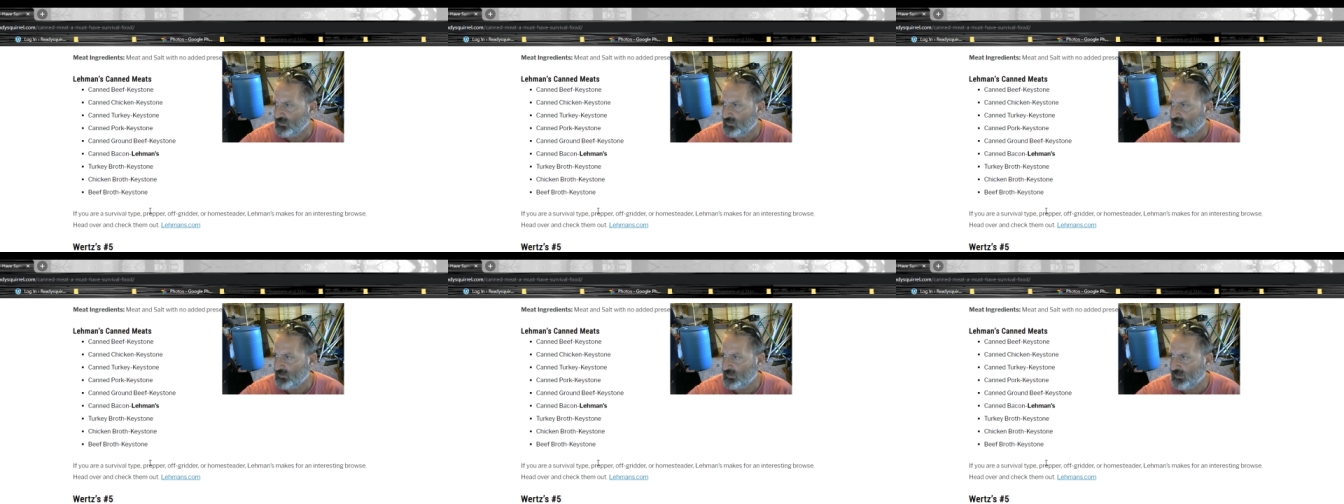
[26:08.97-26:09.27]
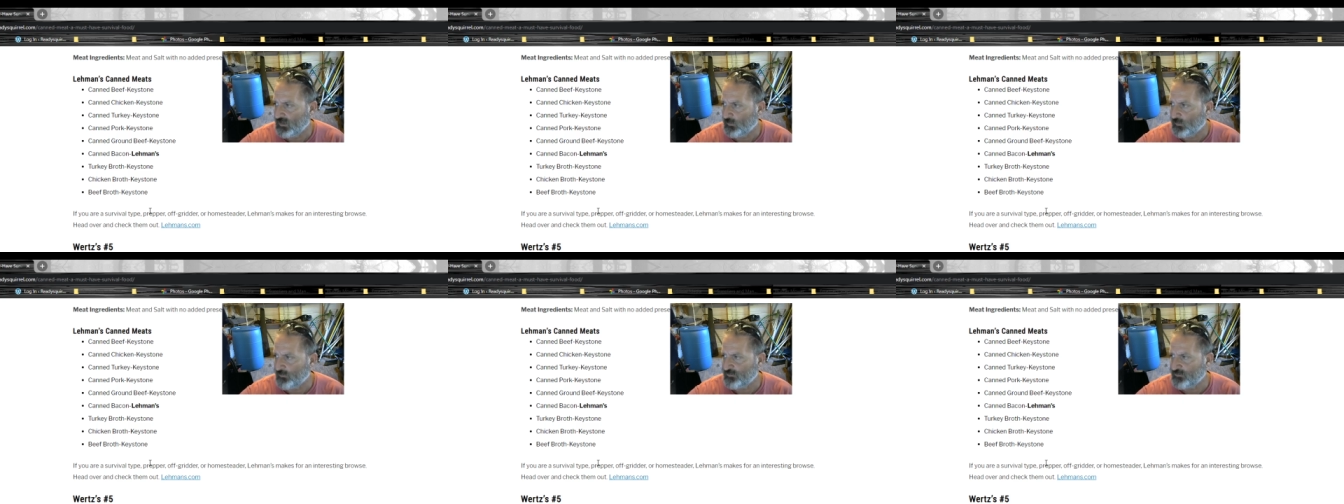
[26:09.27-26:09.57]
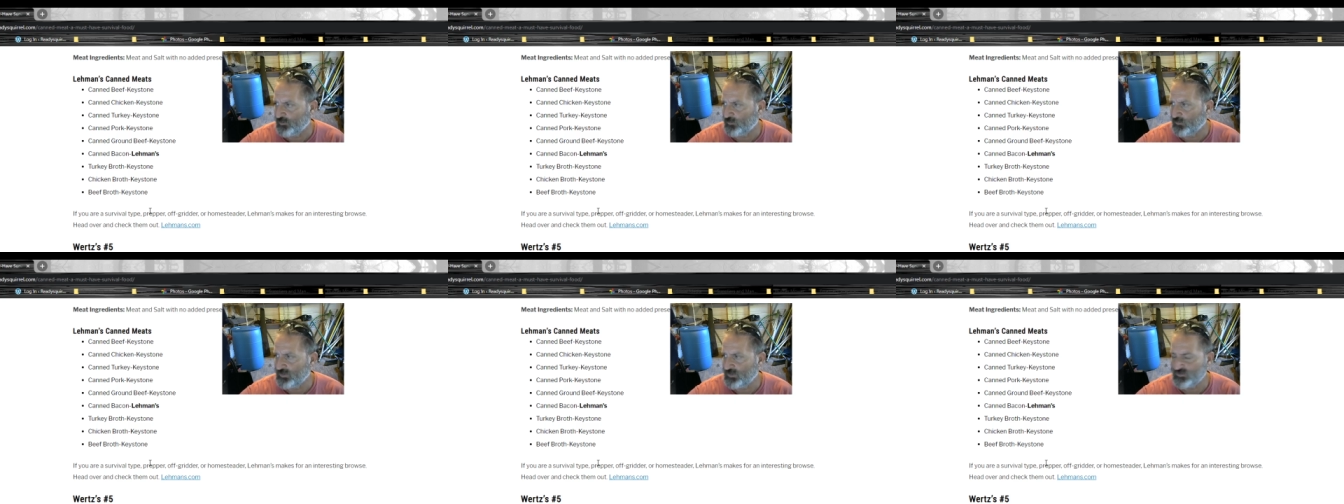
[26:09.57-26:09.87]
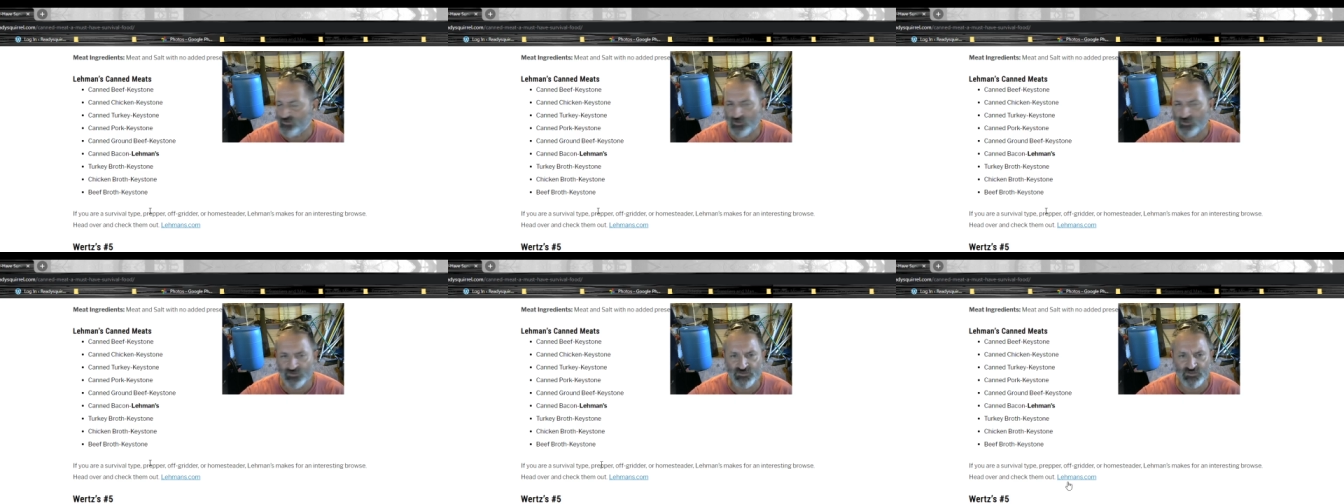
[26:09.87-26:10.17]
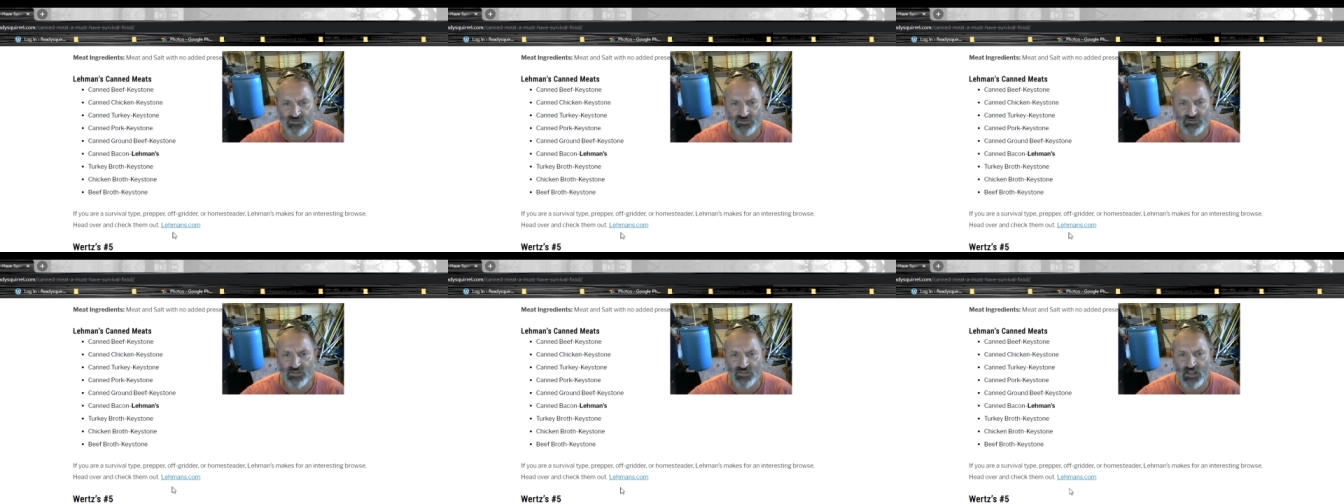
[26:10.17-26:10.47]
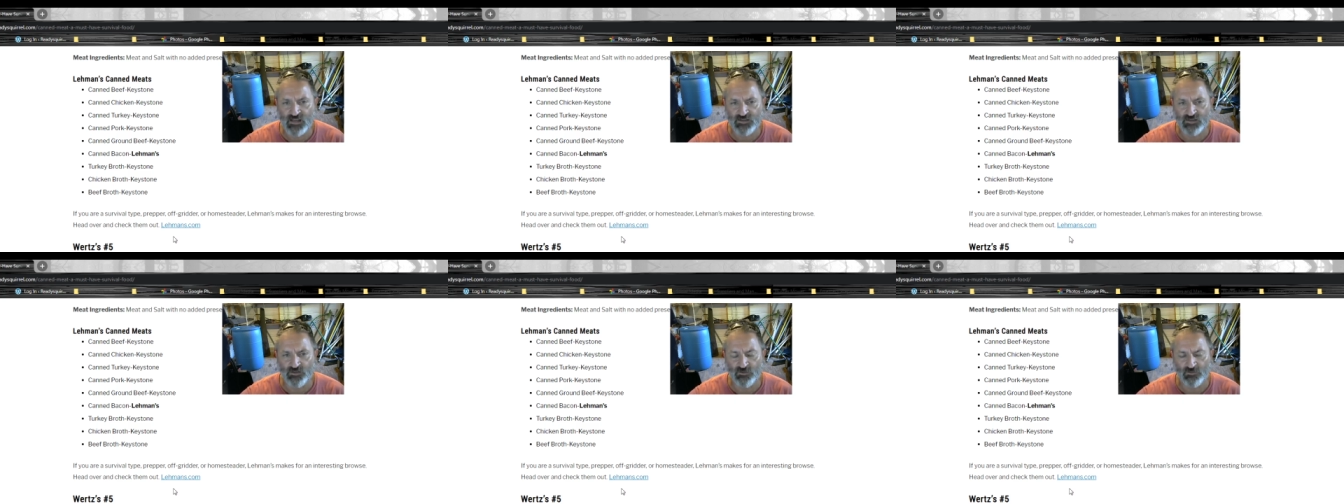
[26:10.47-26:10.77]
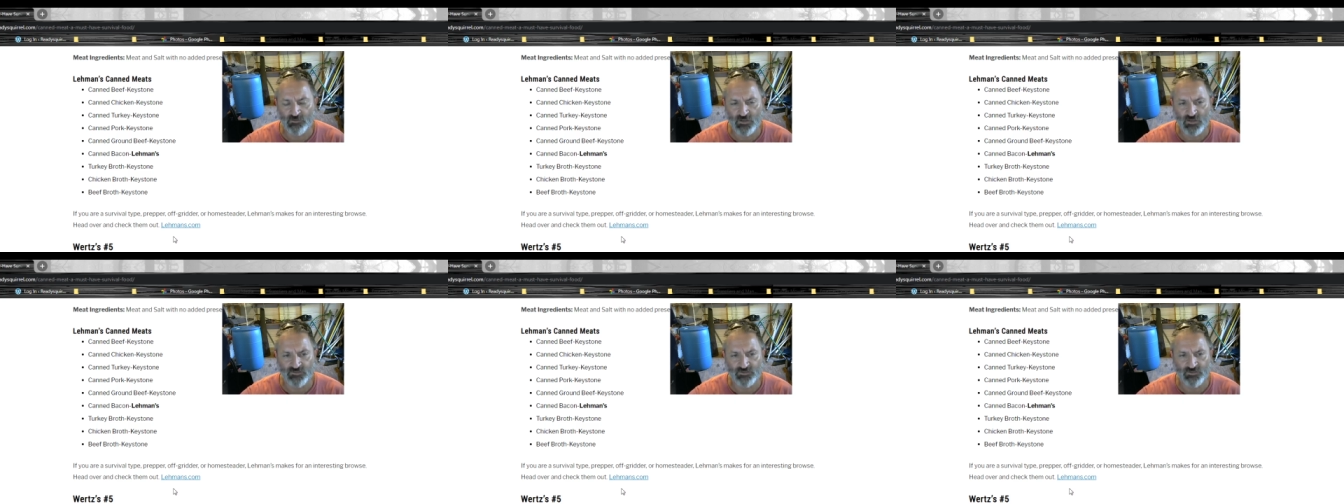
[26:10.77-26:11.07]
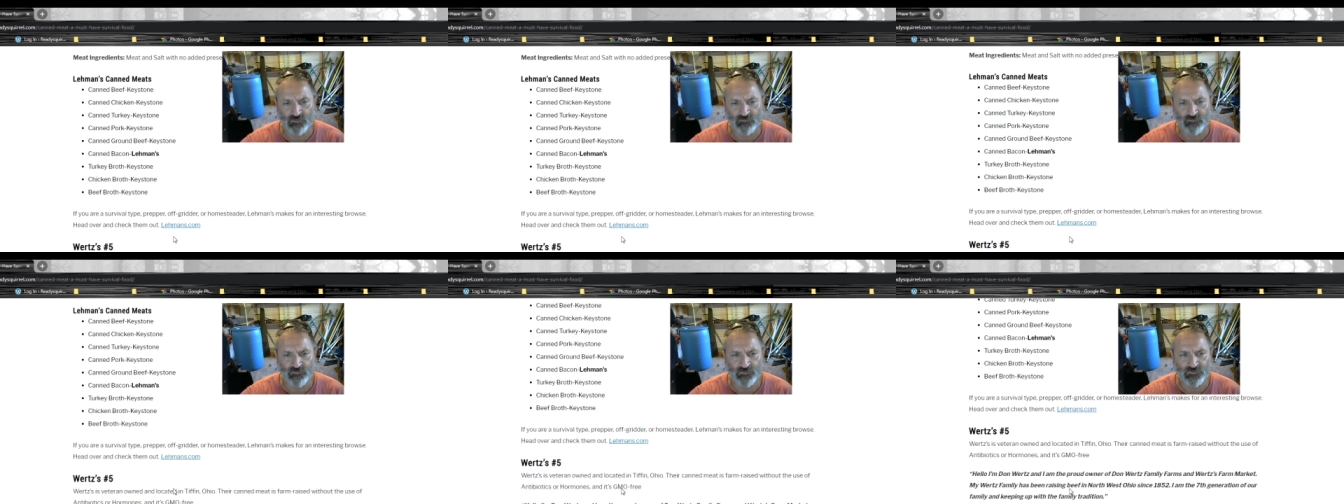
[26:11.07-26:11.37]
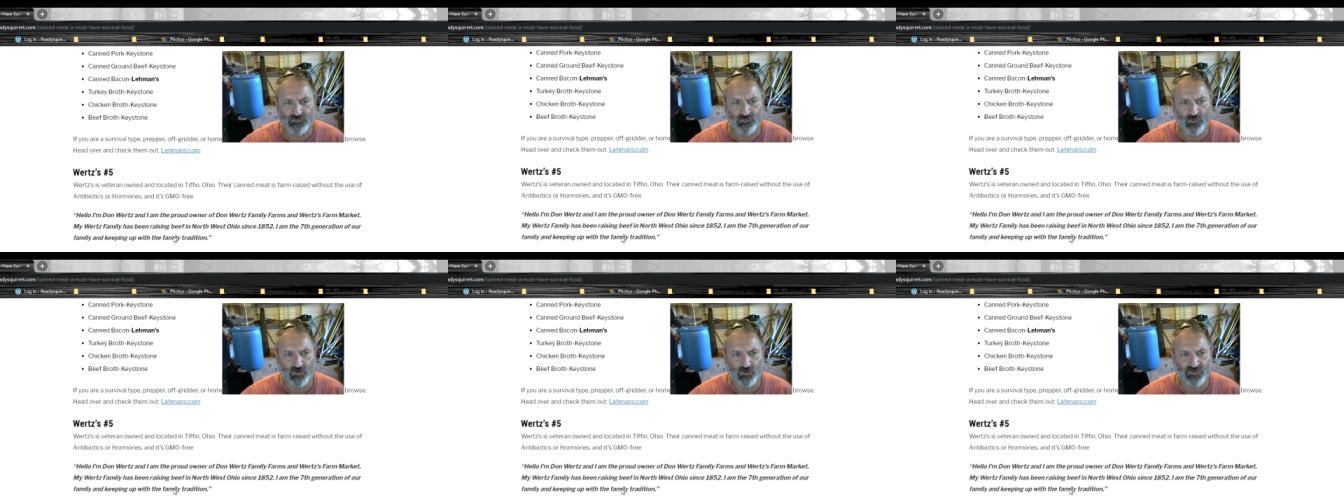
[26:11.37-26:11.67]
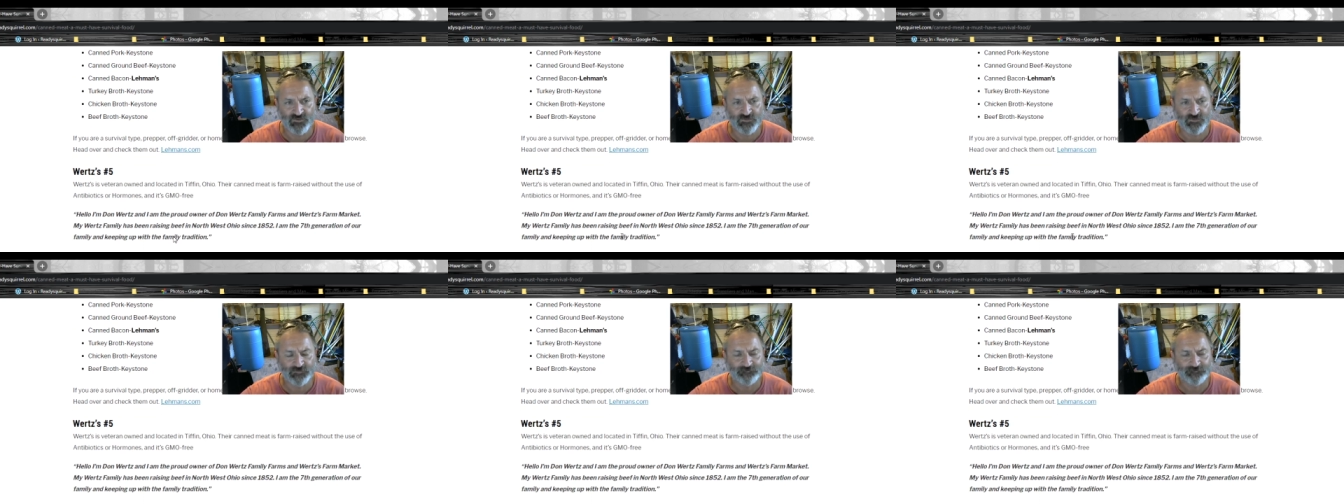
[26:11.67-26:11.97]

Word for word: uh, with your research to stock your long term food storage.